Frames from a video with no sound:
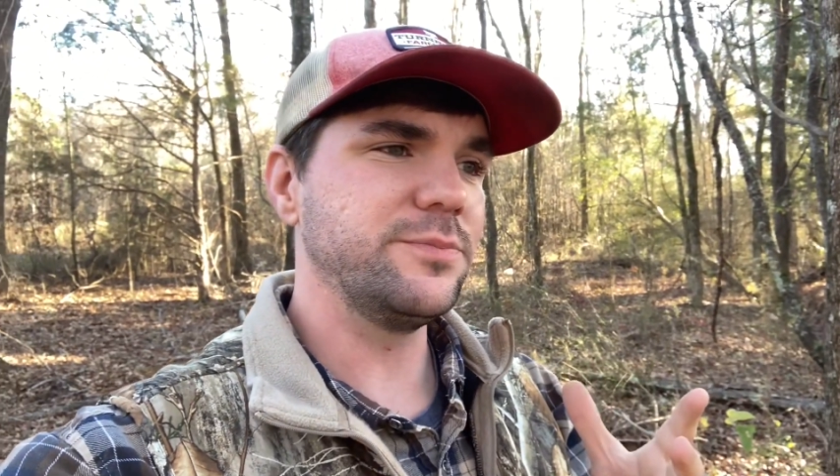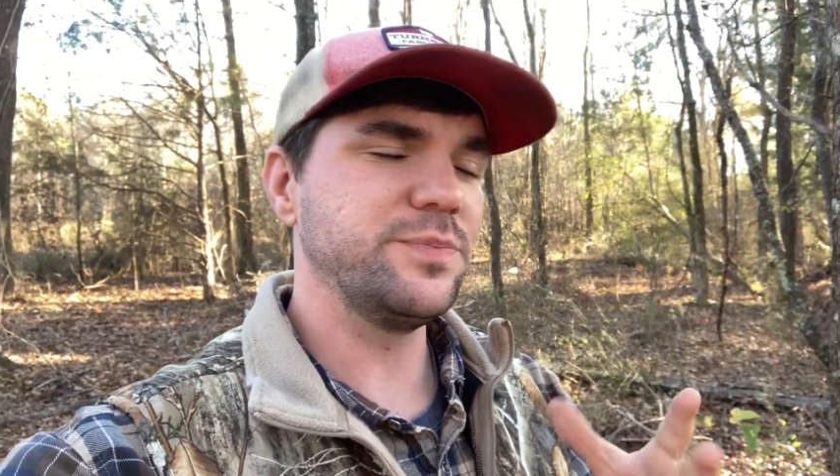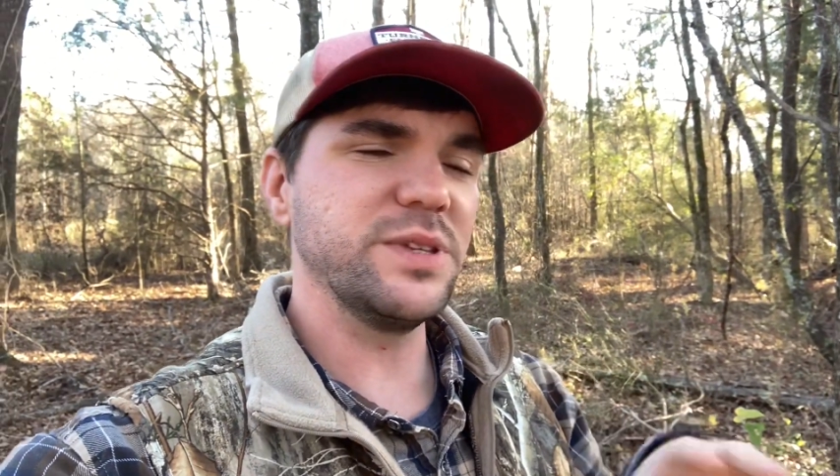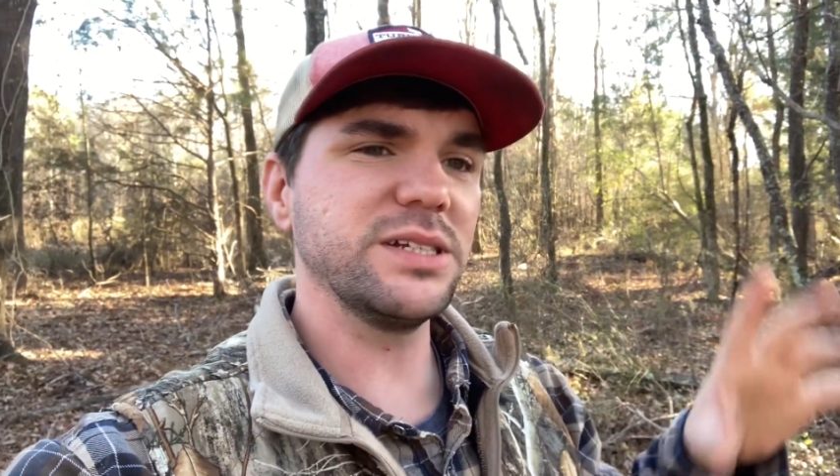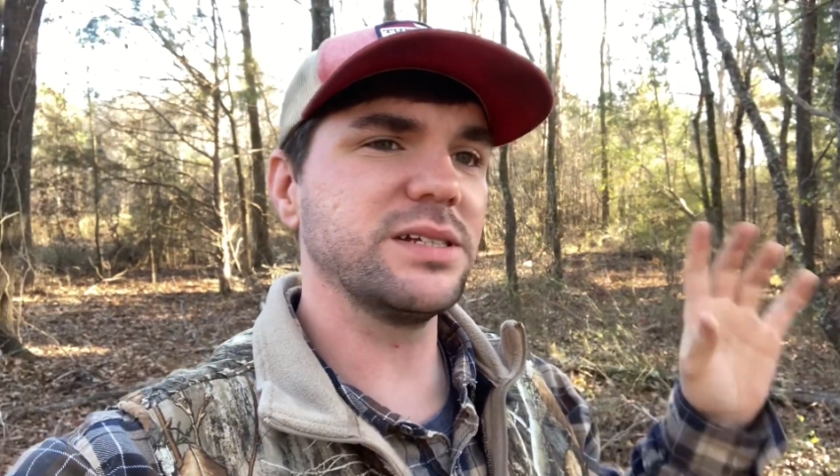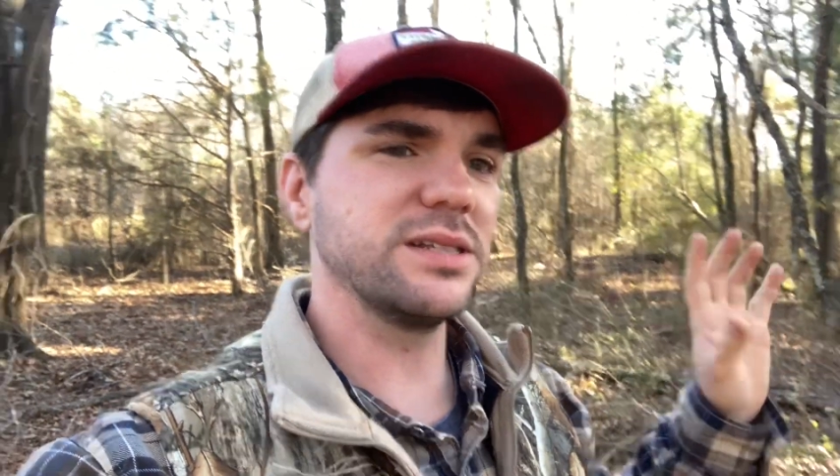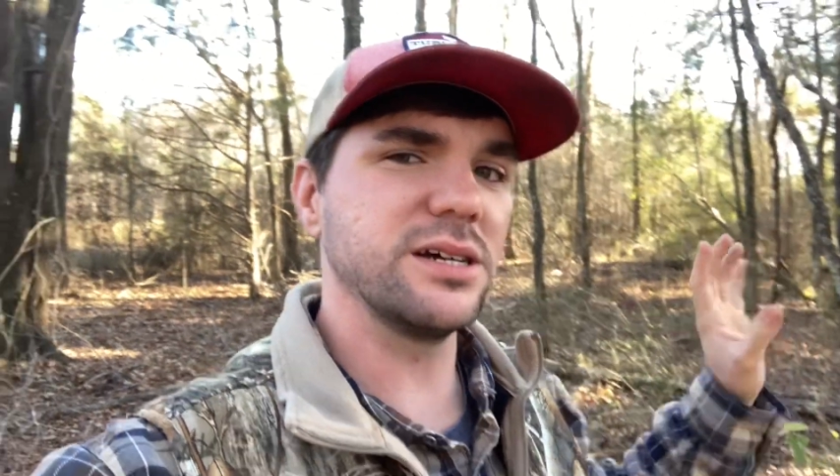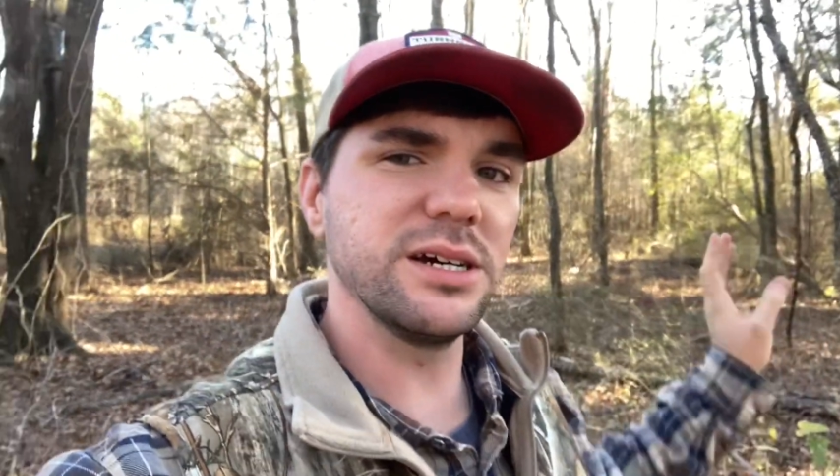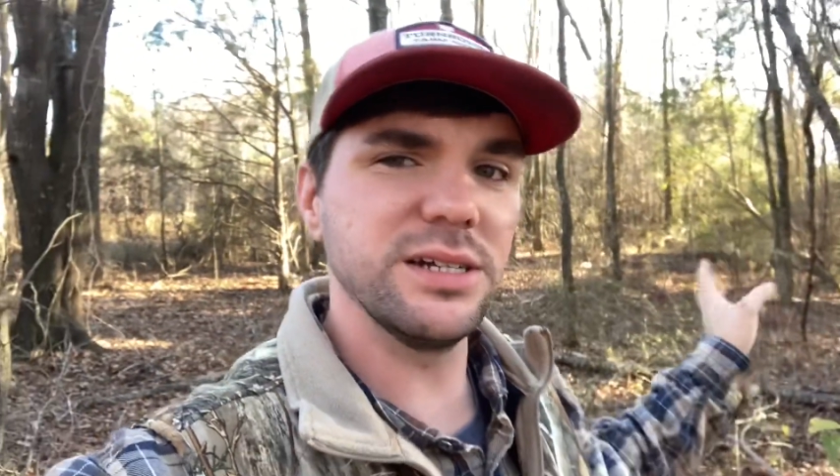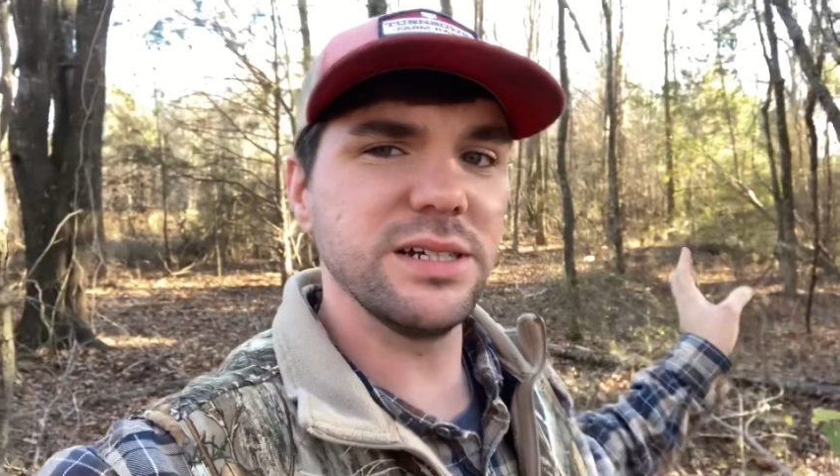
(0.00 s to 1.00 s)
this is a
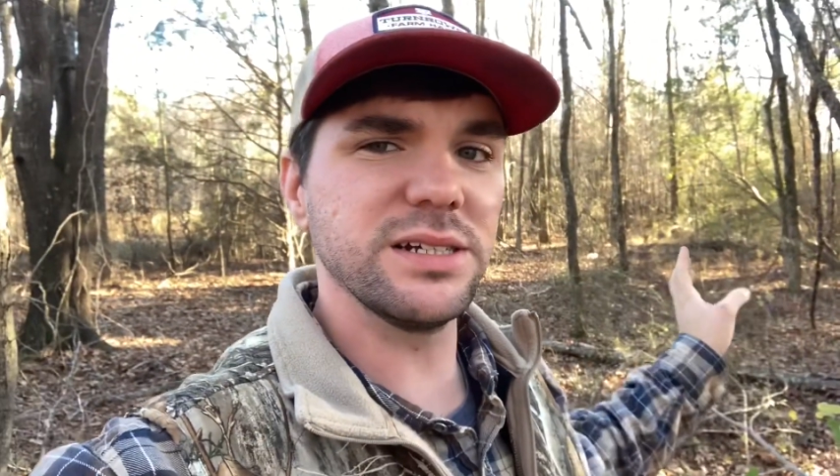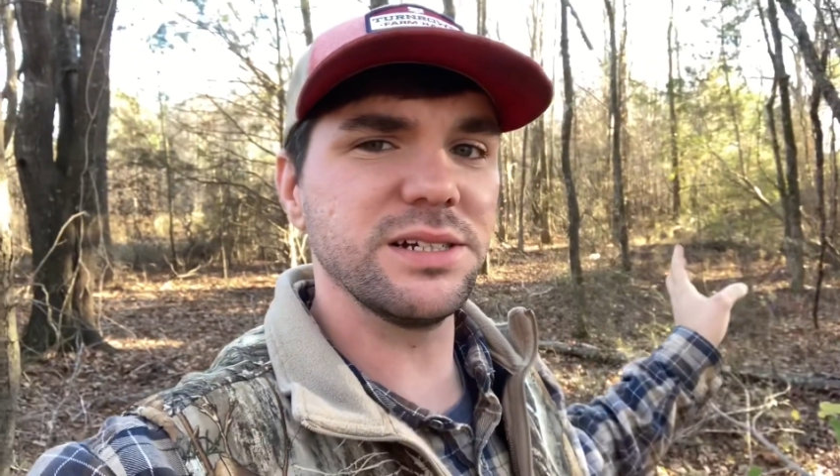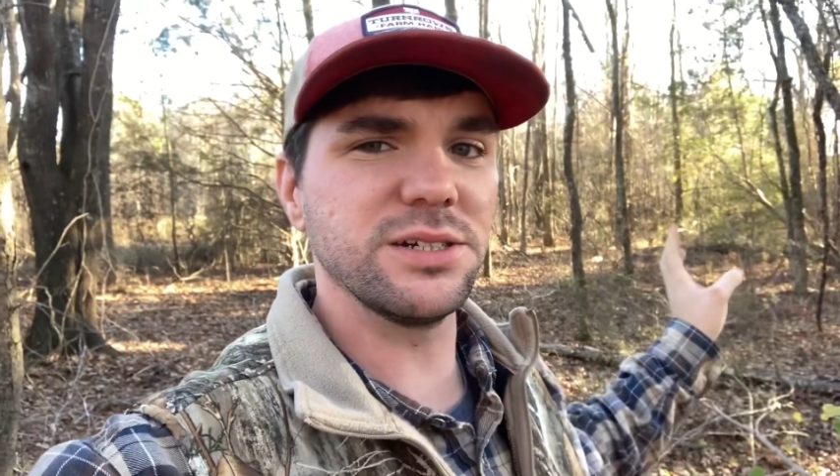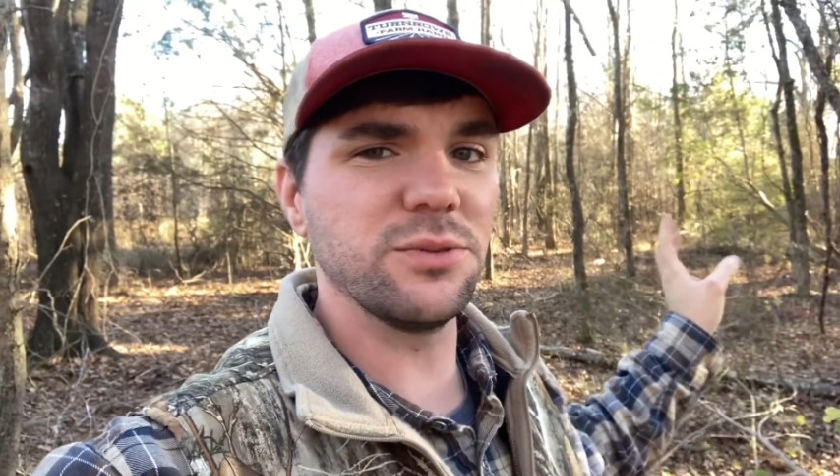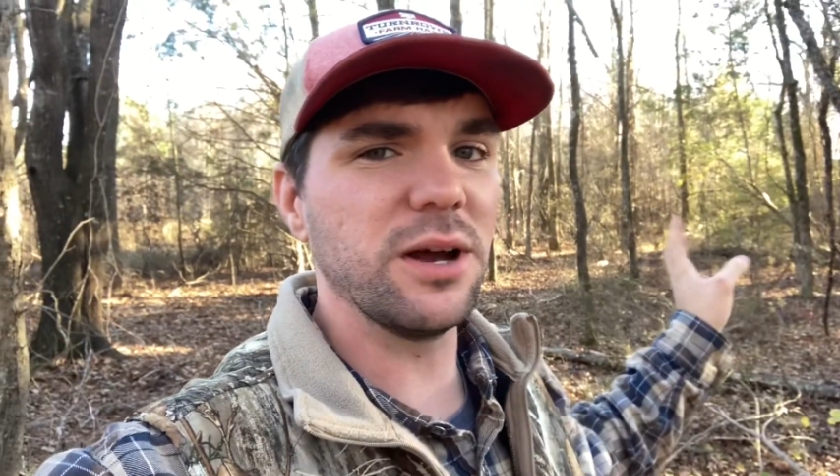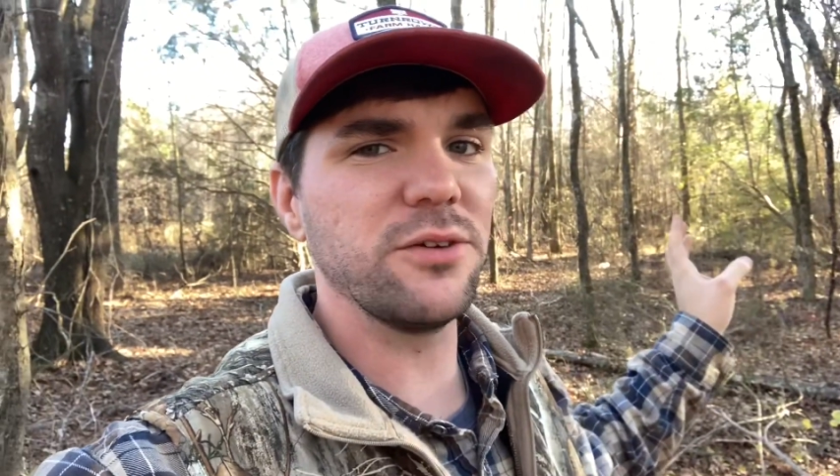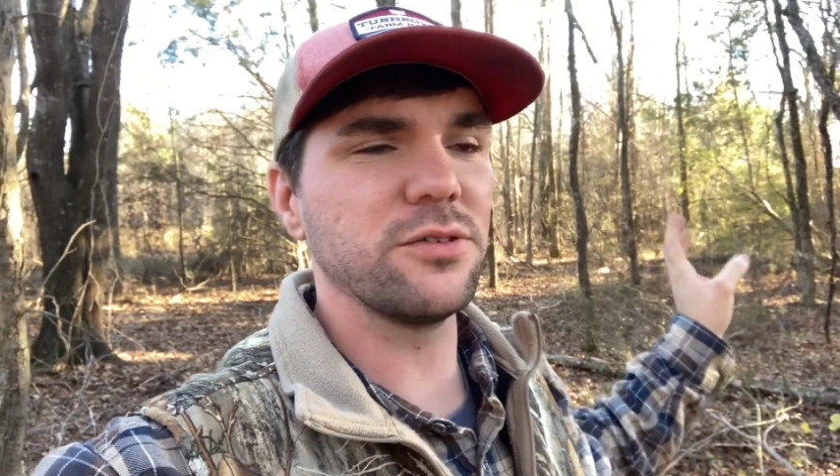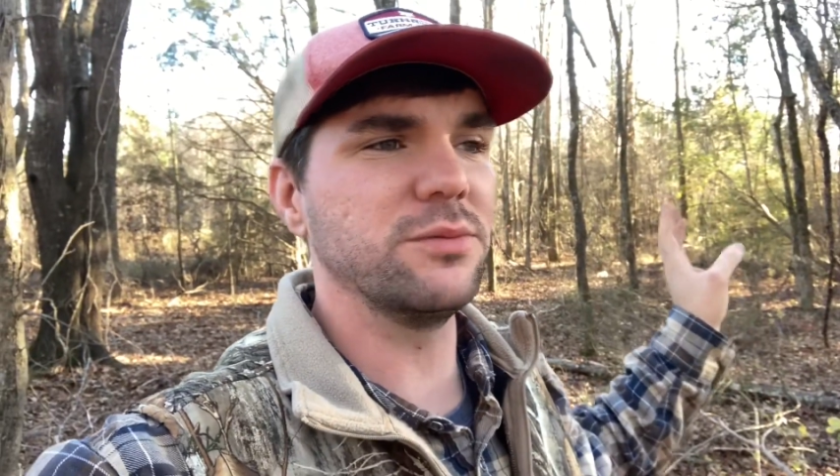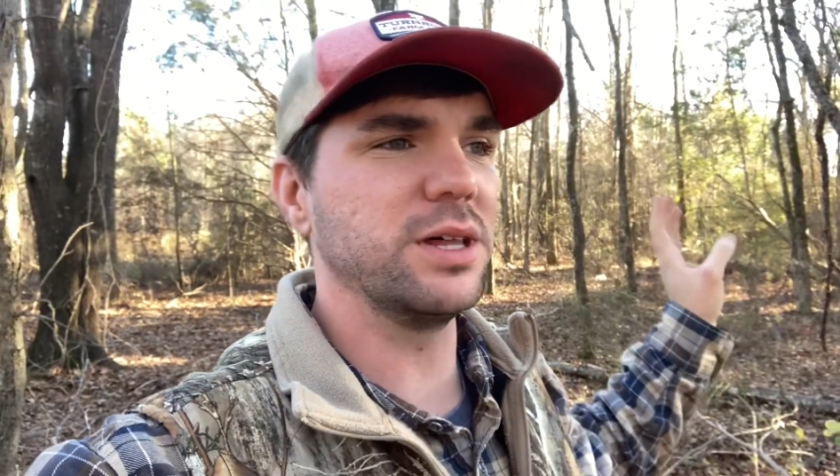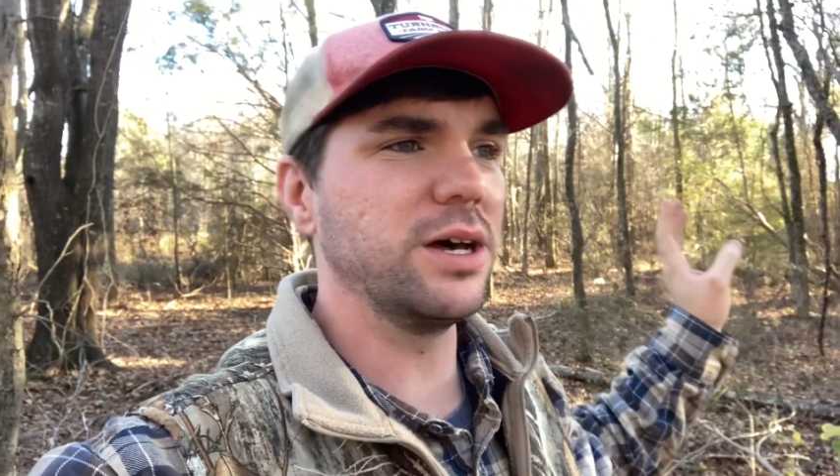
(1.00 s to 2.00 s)
good distance away
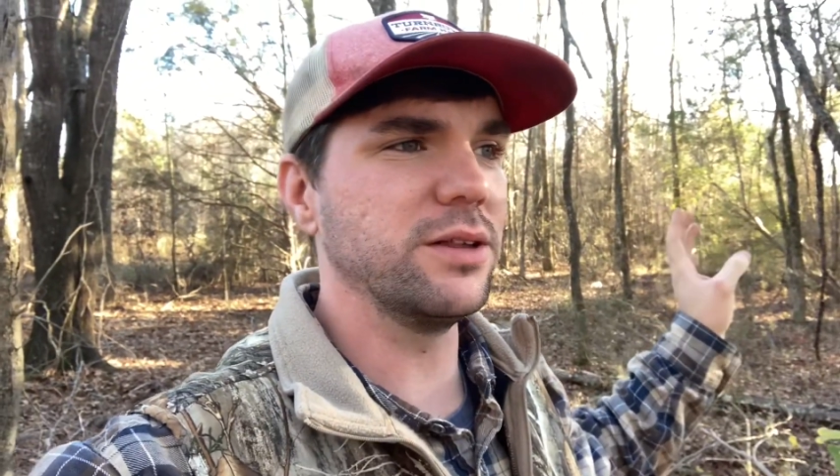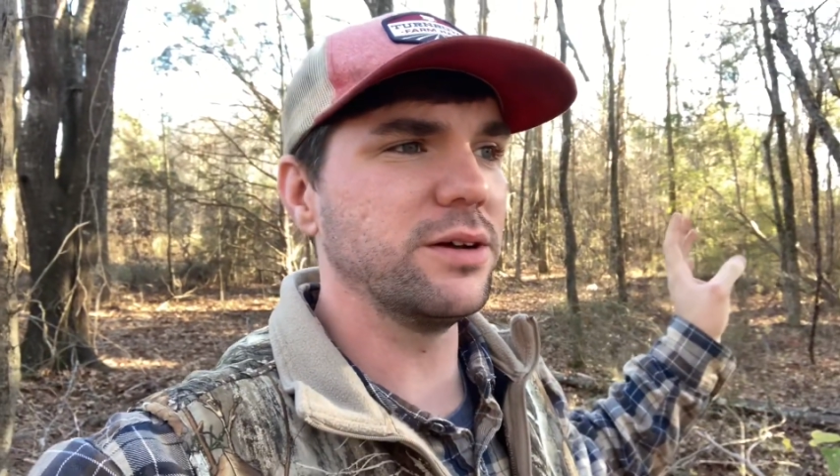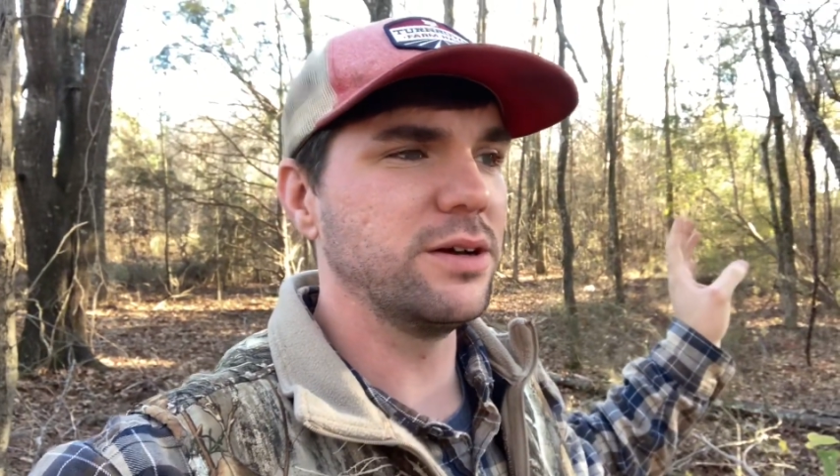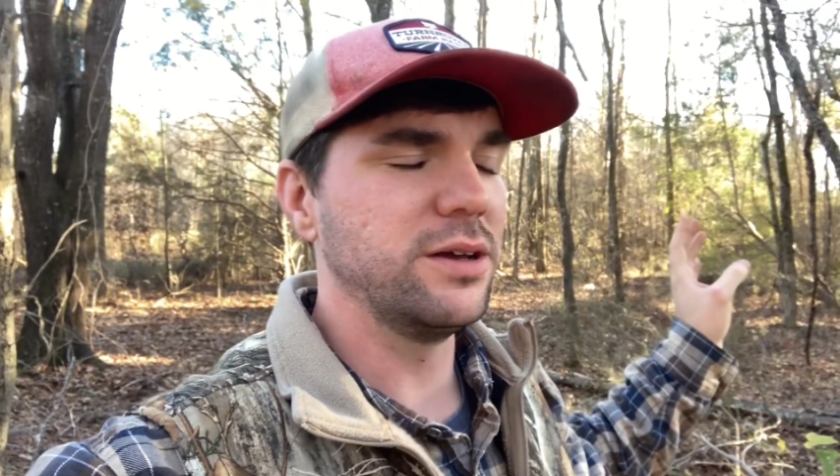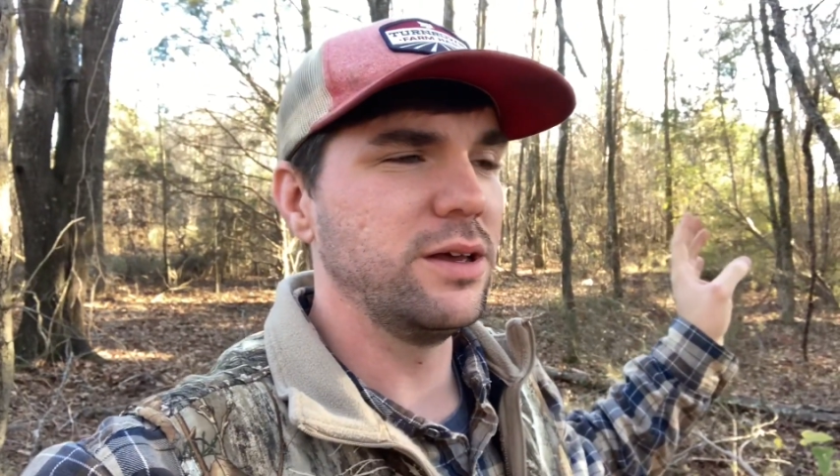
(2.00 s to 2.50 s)
from the other